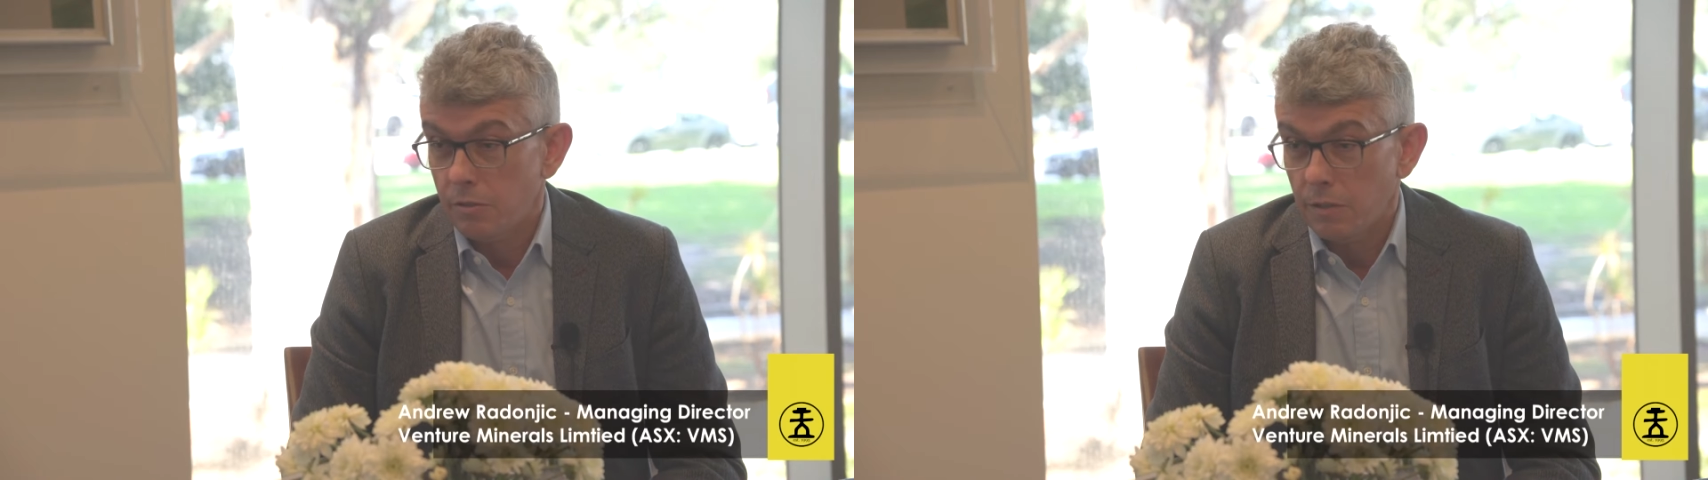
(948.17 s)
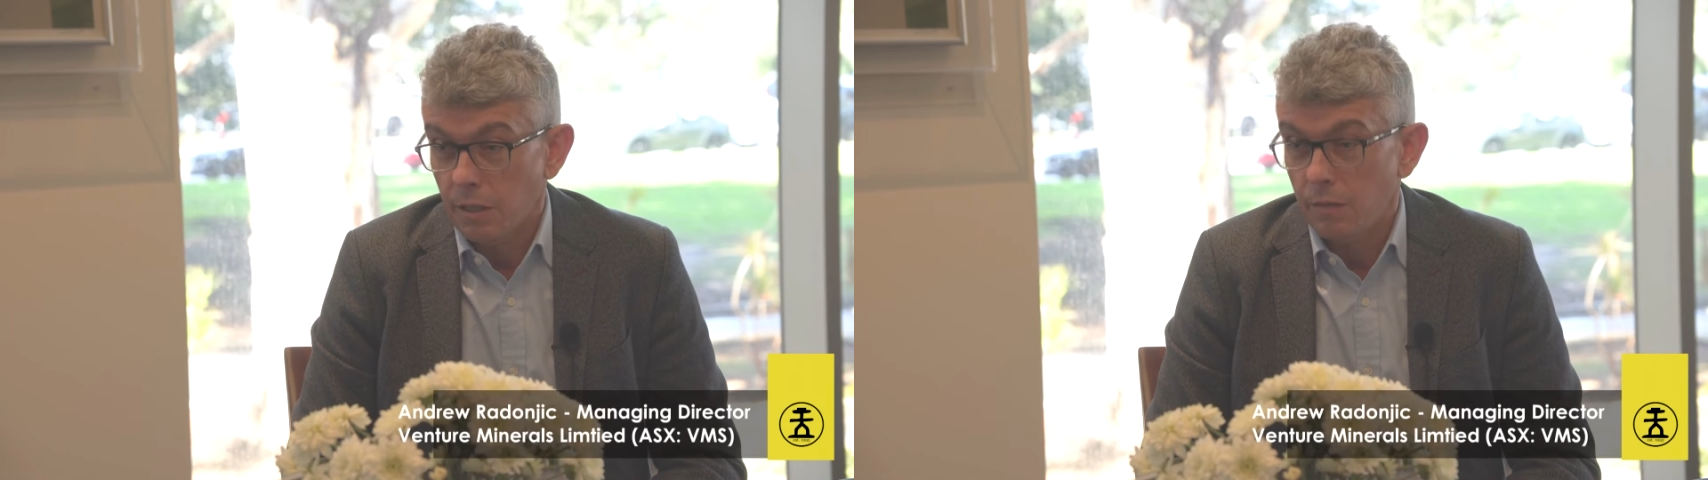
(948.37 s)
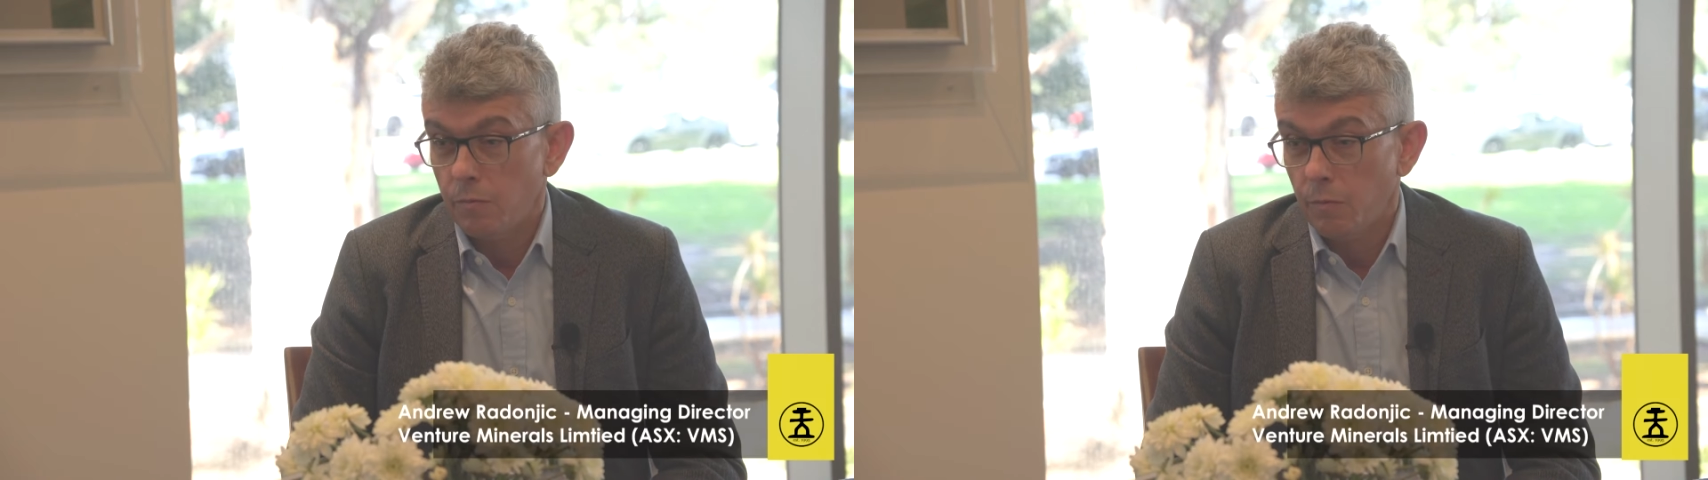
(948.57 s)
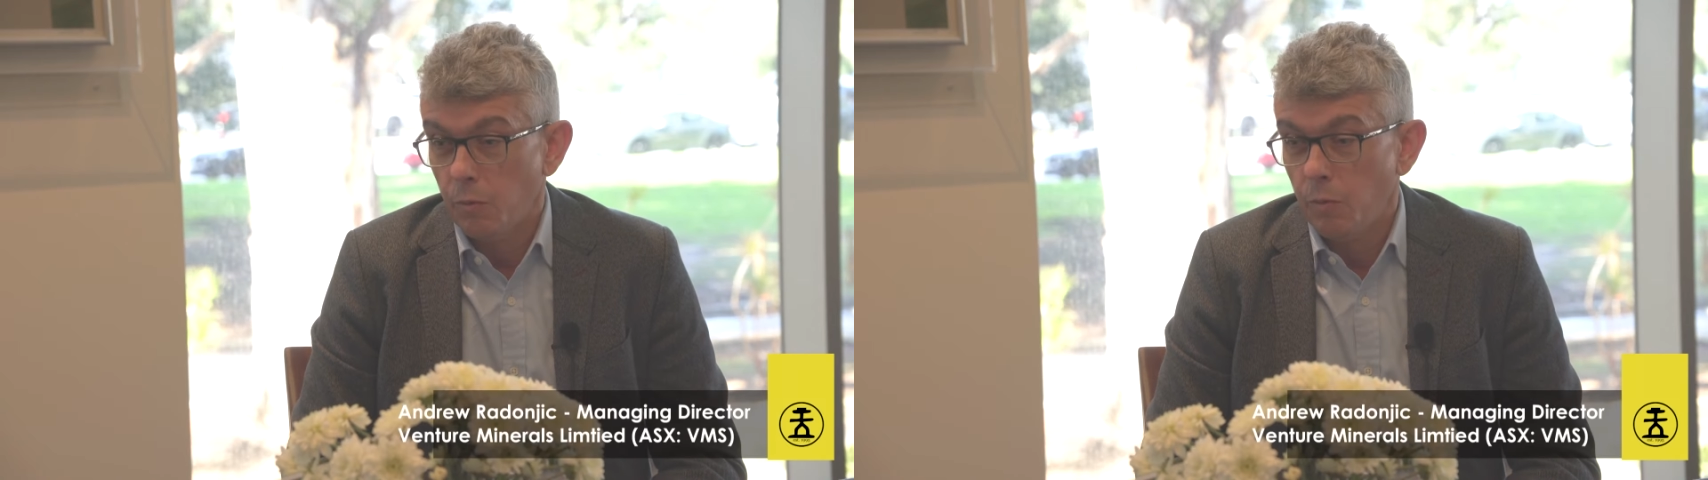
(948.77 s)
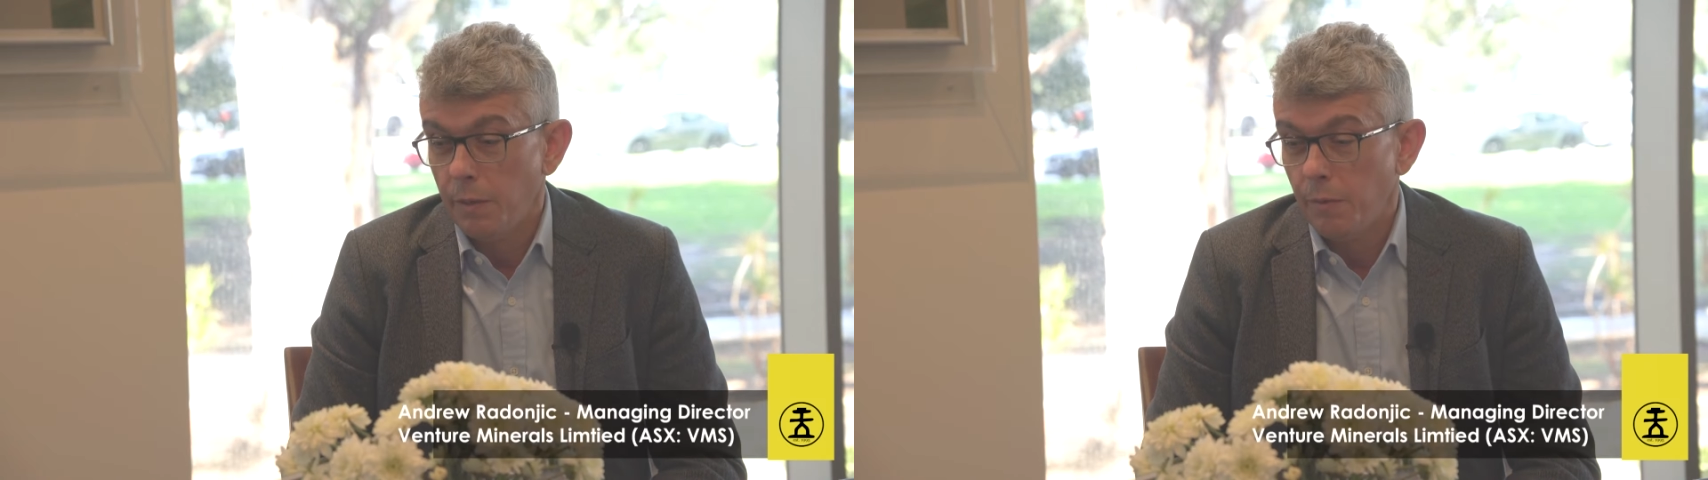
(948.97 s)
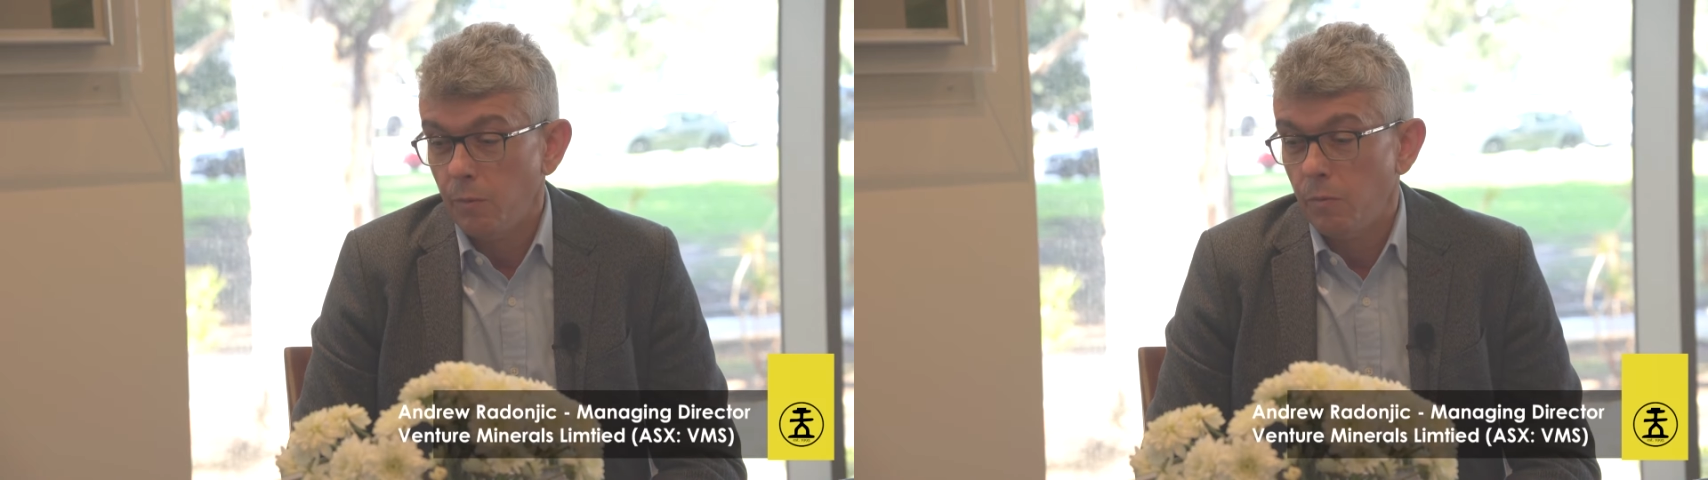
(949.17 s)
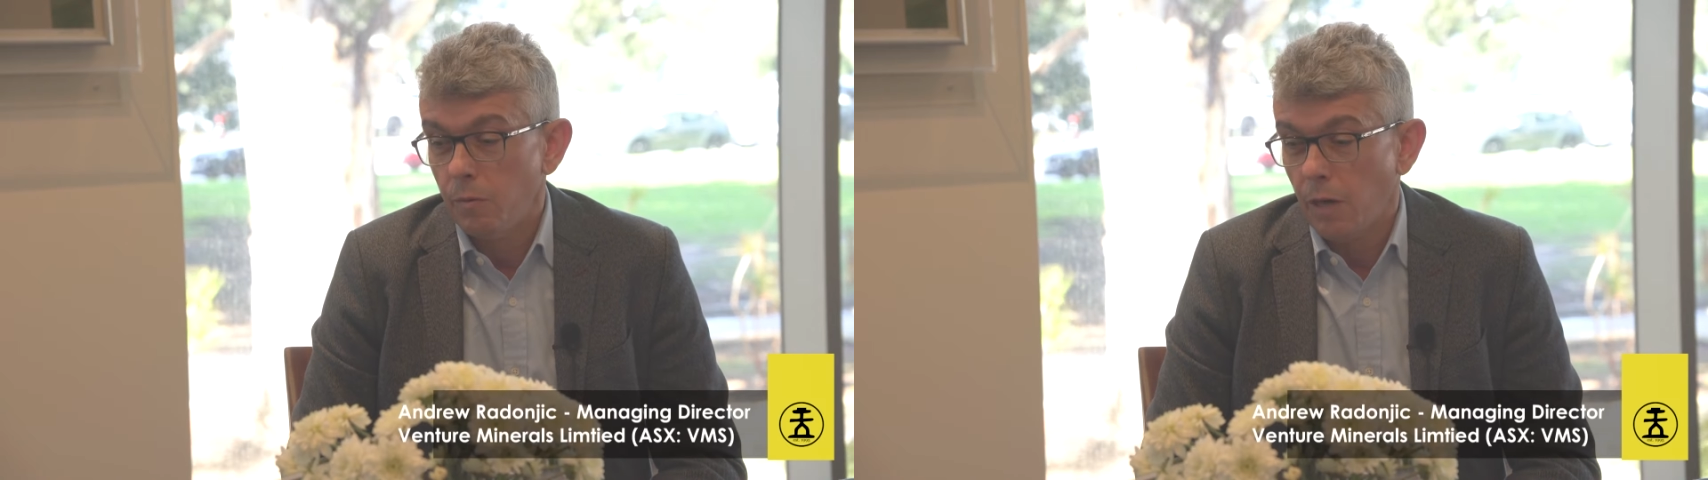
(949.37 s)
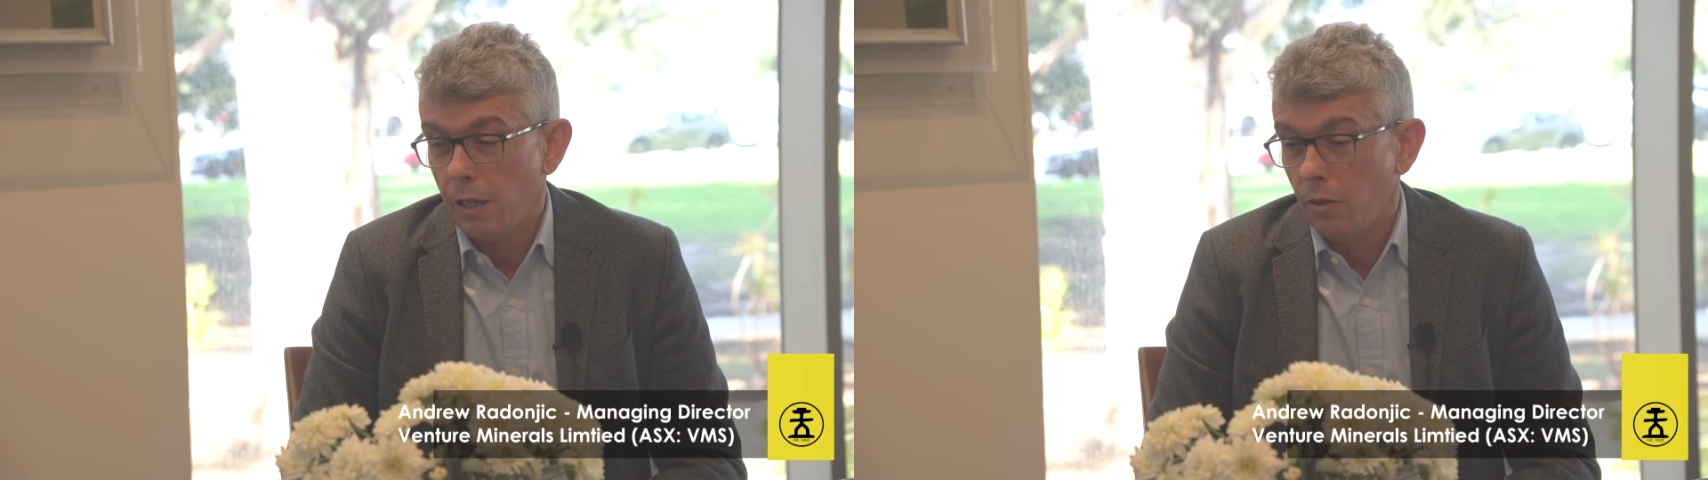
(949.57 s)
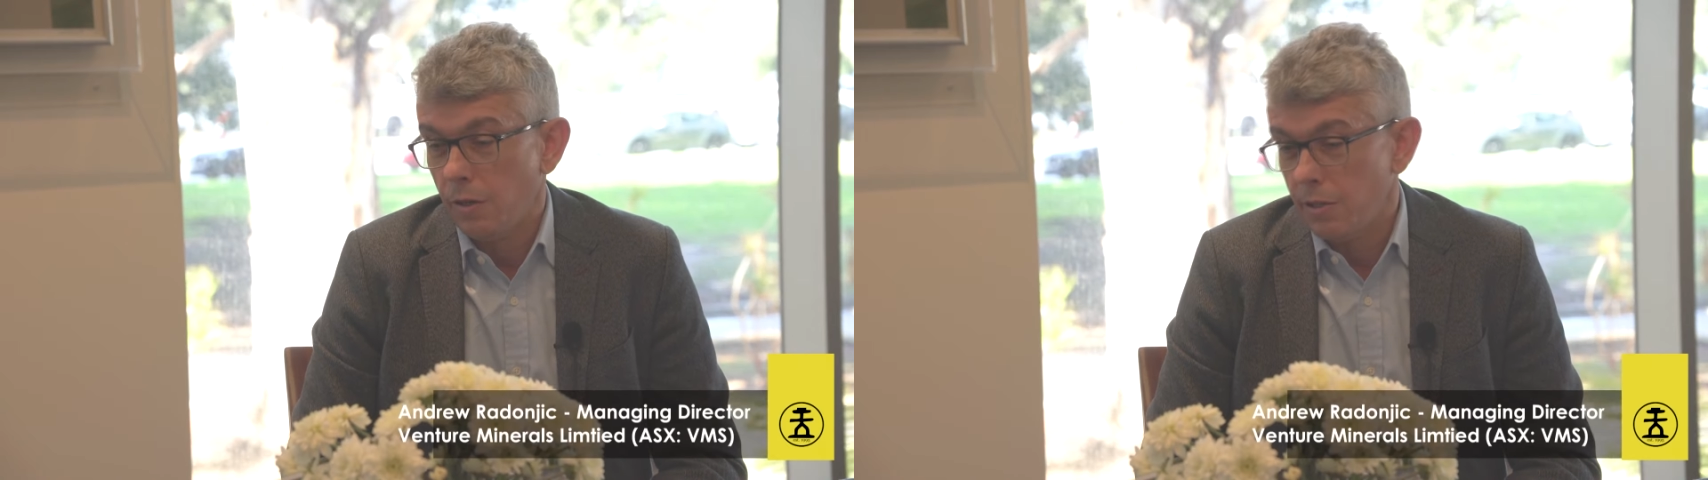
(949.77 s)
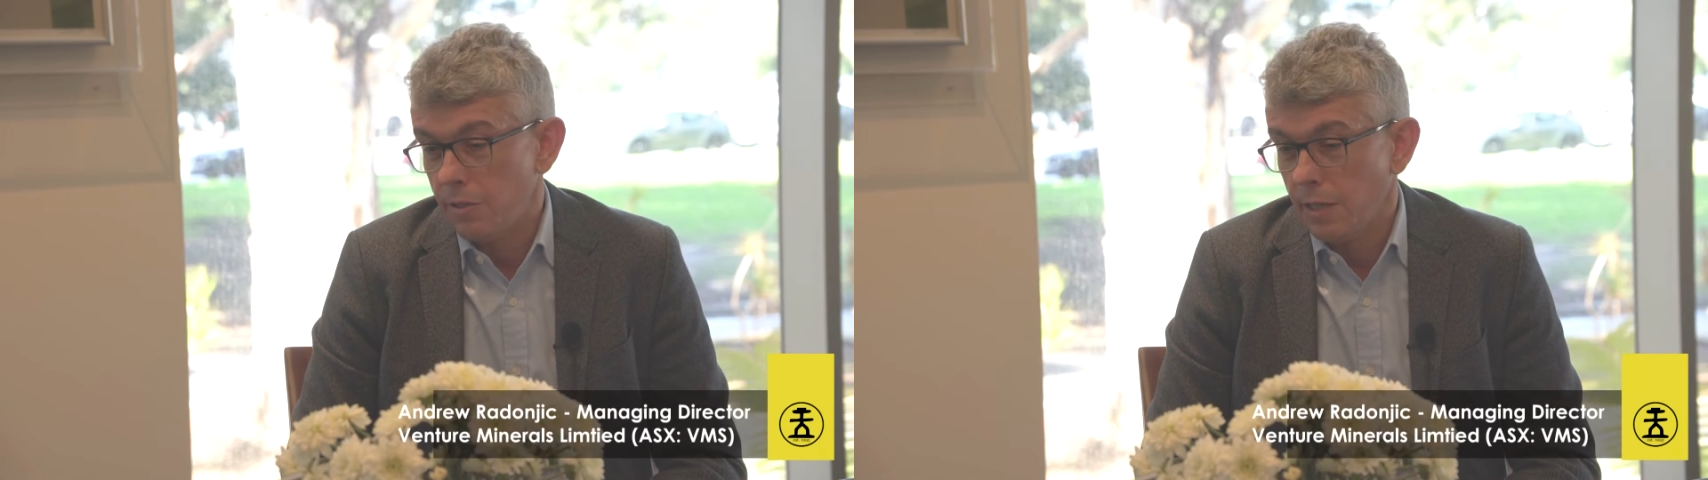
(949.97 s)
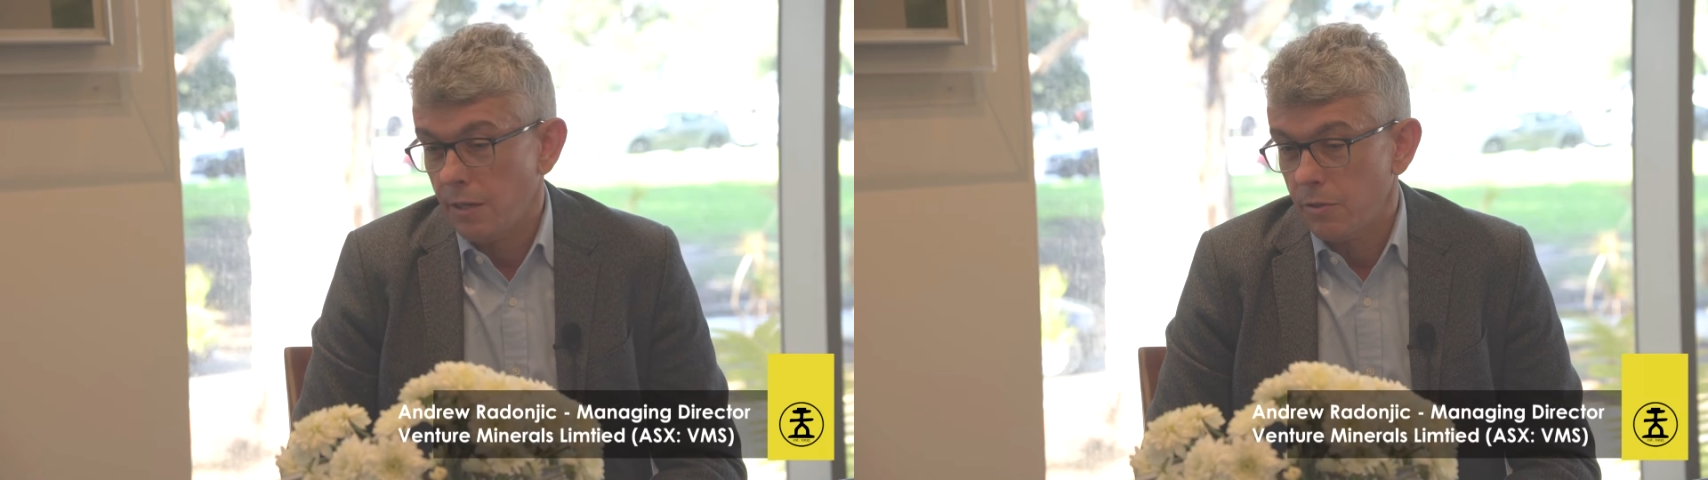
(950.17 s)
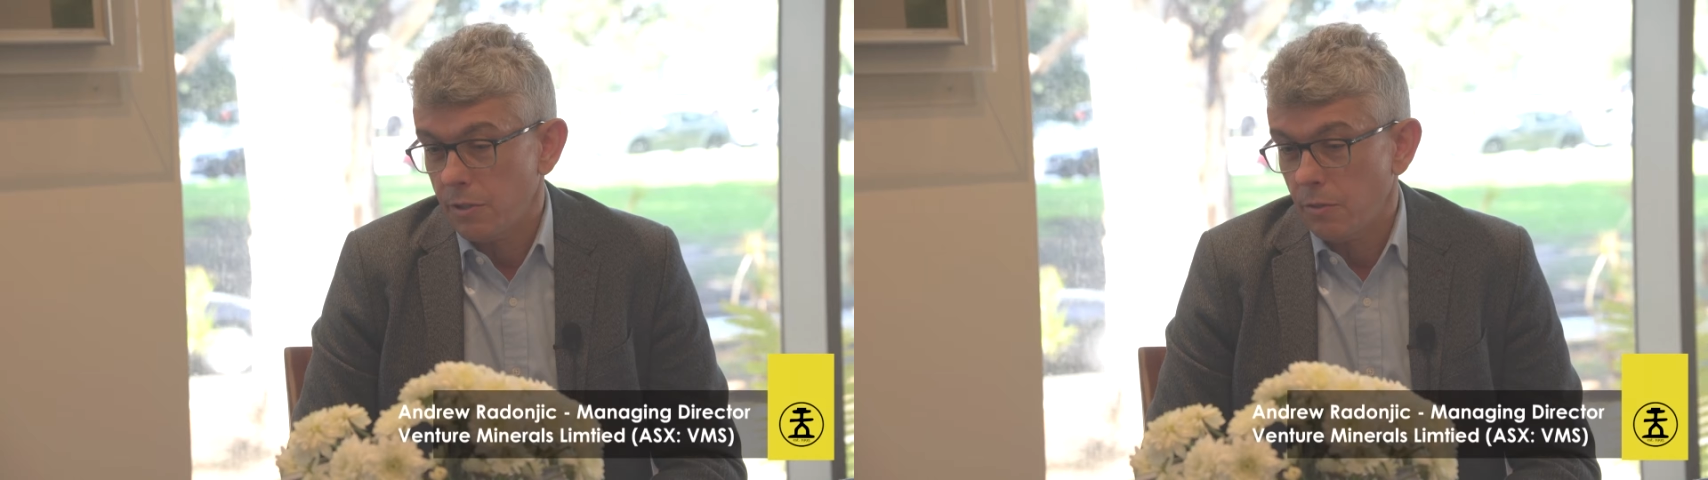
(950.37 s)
you know, we we will unlock its secrets.